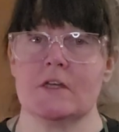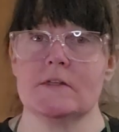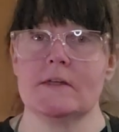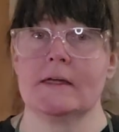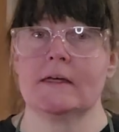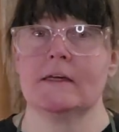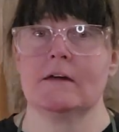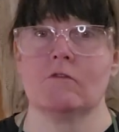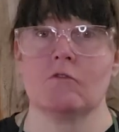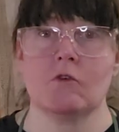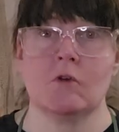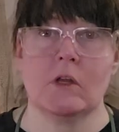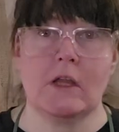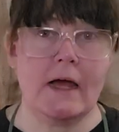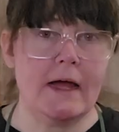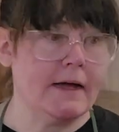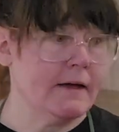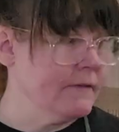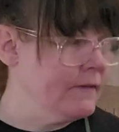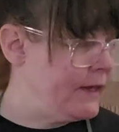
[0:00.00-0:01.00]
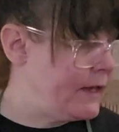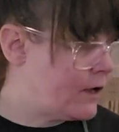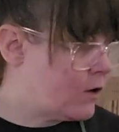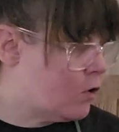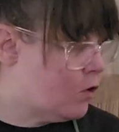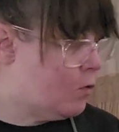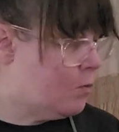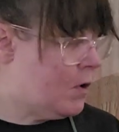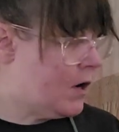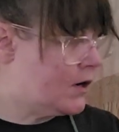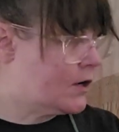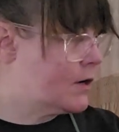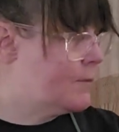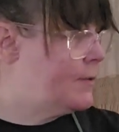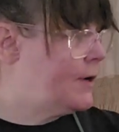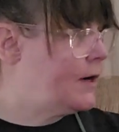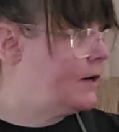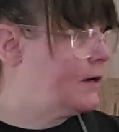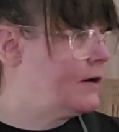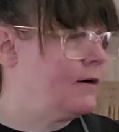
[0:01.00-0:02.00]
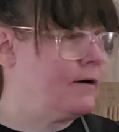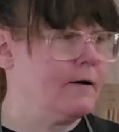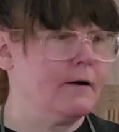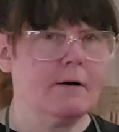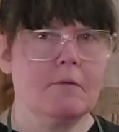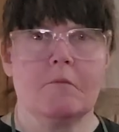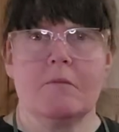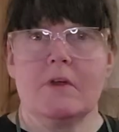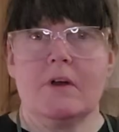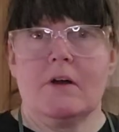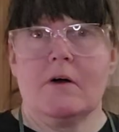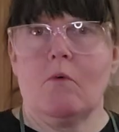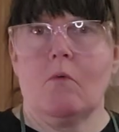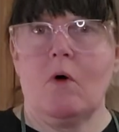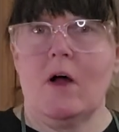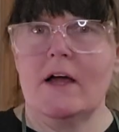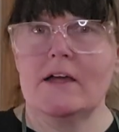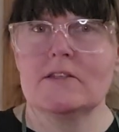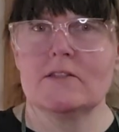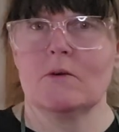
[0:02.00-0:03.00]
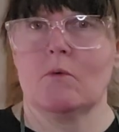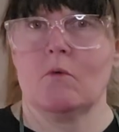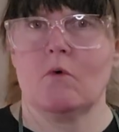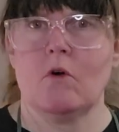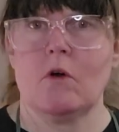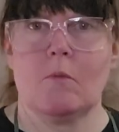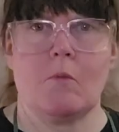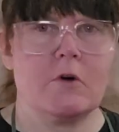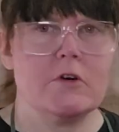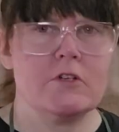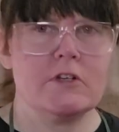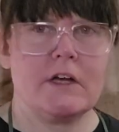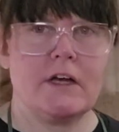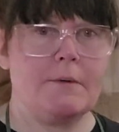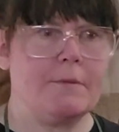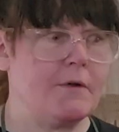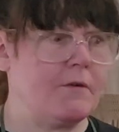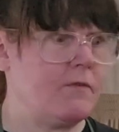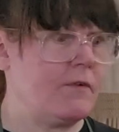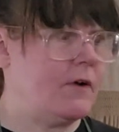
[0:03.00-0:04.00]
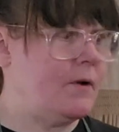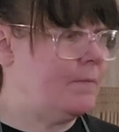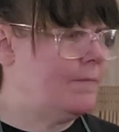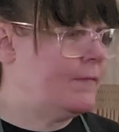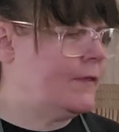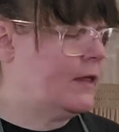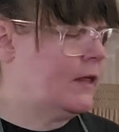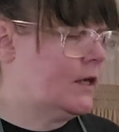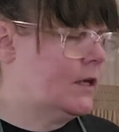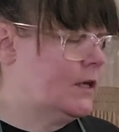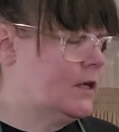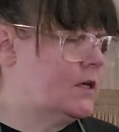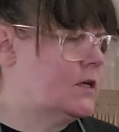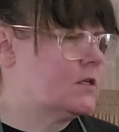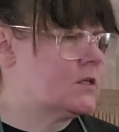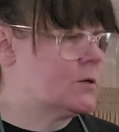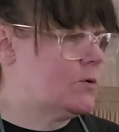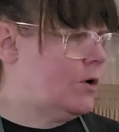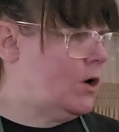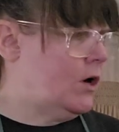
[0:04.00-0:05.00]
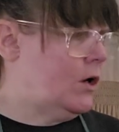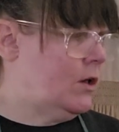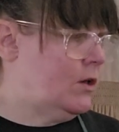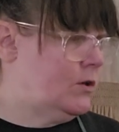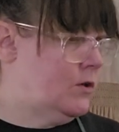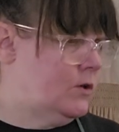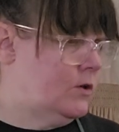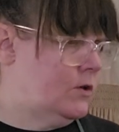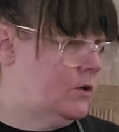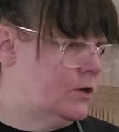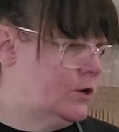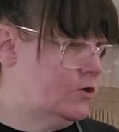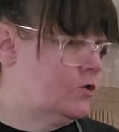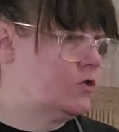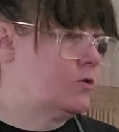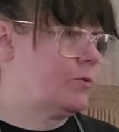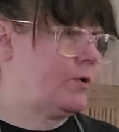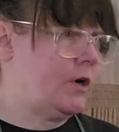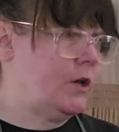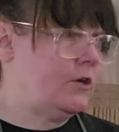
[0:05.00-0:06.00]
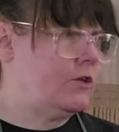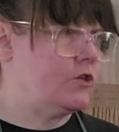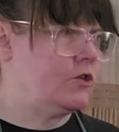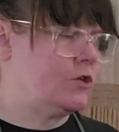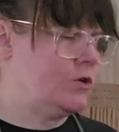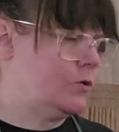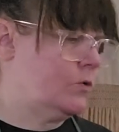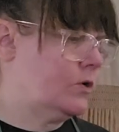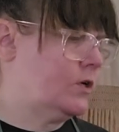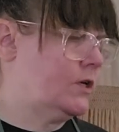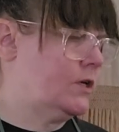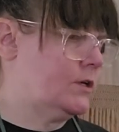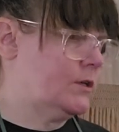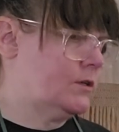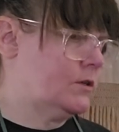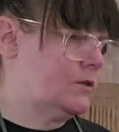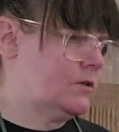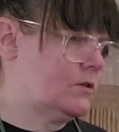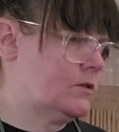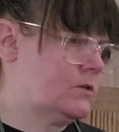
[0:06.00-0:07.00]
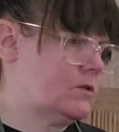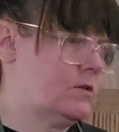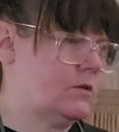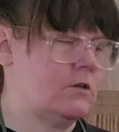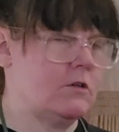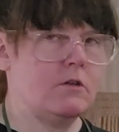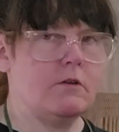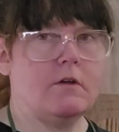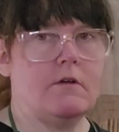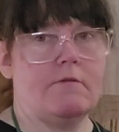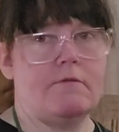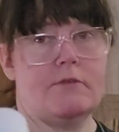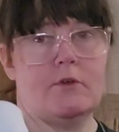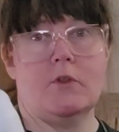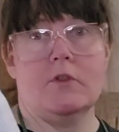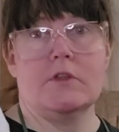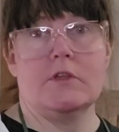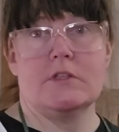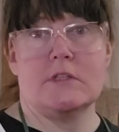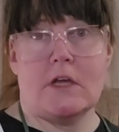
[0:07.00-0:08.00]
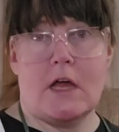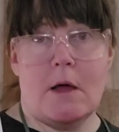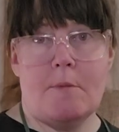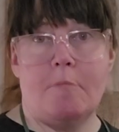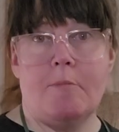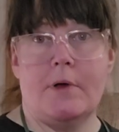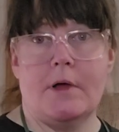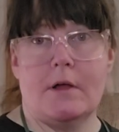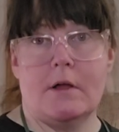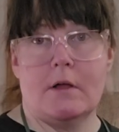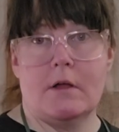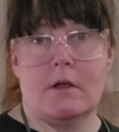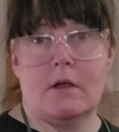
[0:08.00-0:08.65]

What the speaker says: because I can never rely on like cold water coming out of here, and you know, why is it warm? Where's it coming from? So usually what I'll do is fill these up